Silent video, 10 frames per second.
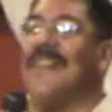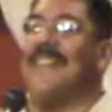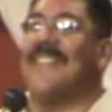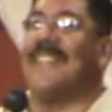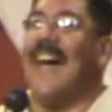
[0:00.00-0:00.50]

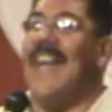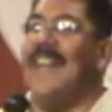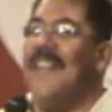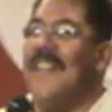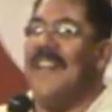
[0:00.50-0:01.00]
on the
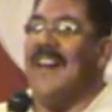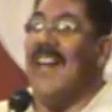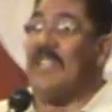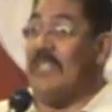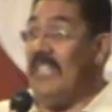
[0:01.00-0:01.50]
side. You're
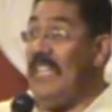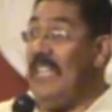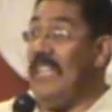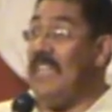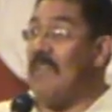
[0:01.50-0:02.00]
like,
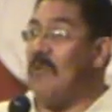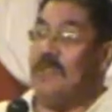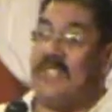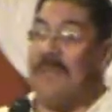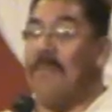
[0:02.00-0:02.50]
she,
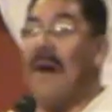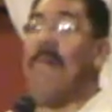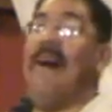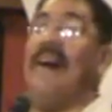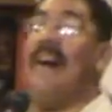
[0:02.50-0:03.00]
huchi
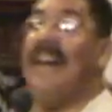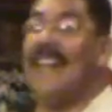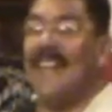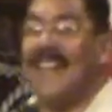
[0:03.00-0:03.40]
mama.